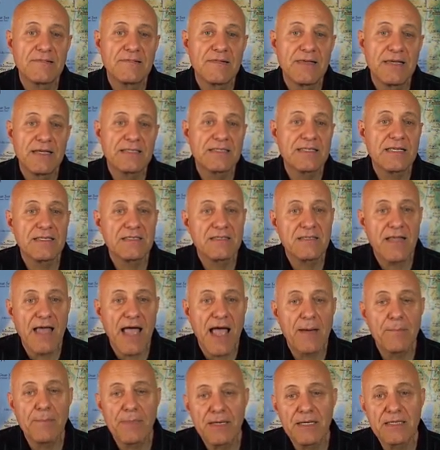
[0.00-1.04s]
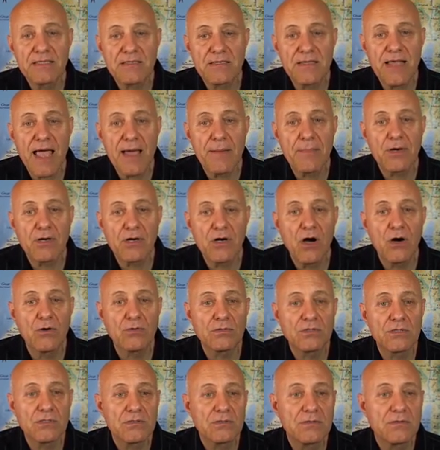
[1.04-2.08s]
It says lamb, but it's lamb or
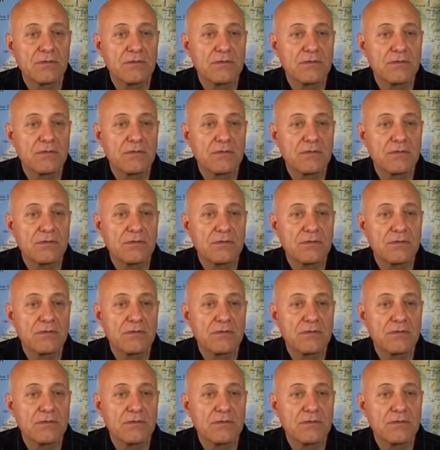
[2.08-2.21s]
goats.